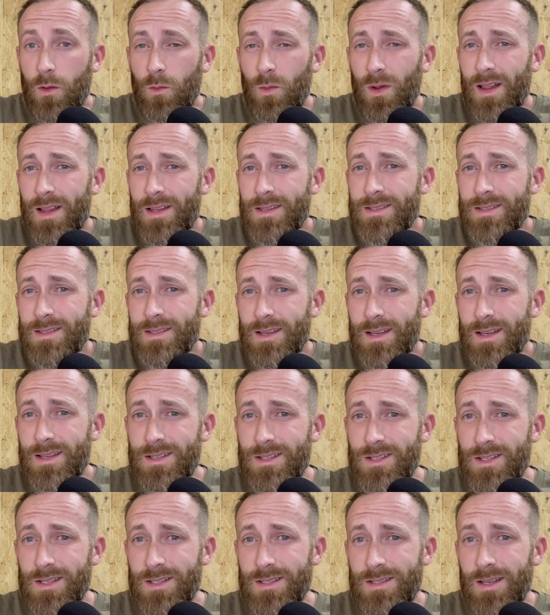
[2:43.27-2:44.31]
Well, it's
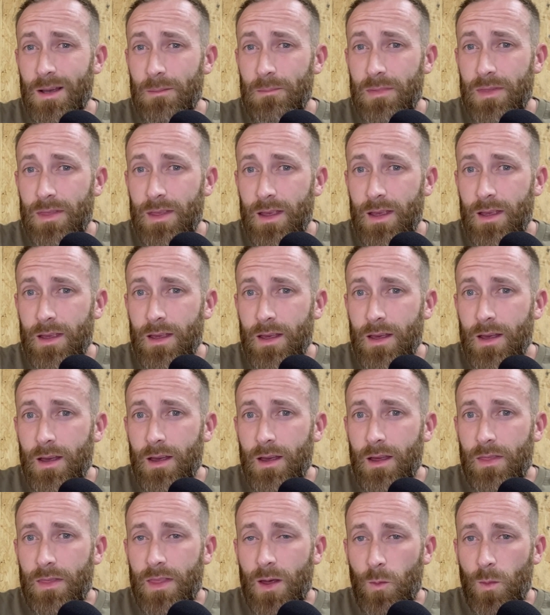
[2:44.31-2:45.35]
just something
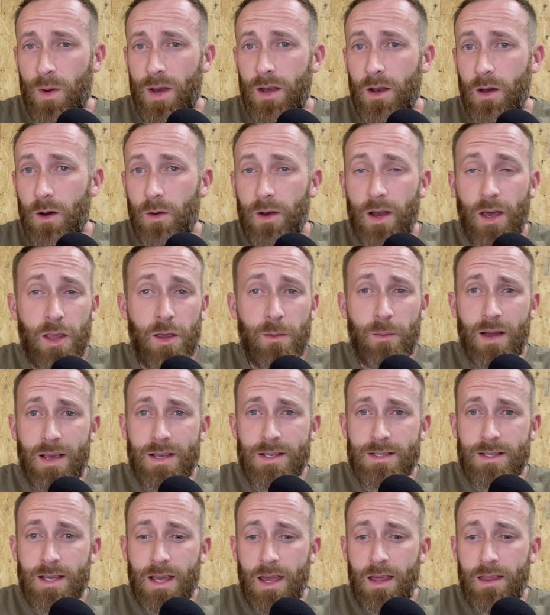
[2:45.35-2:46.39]
that we know. Now, you might
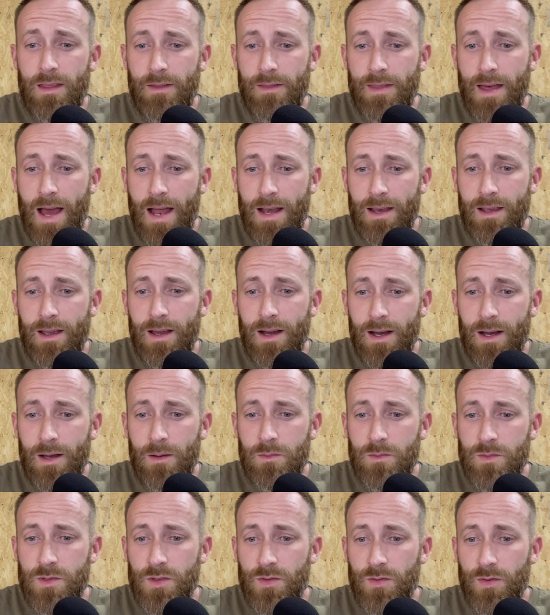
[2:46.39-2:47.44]
say that
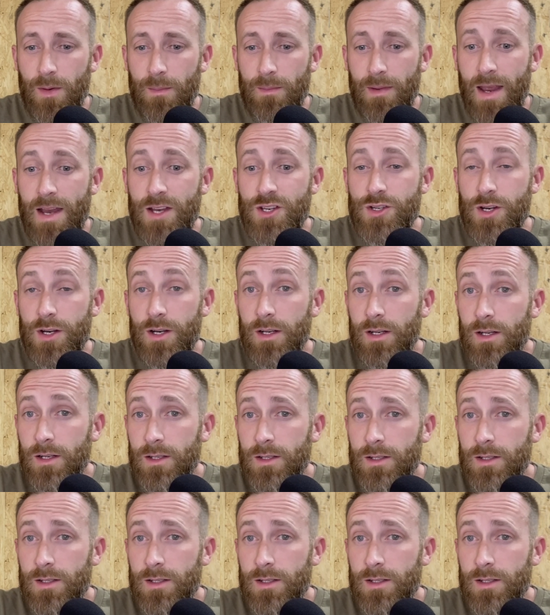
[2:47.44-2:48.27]
comes from nature,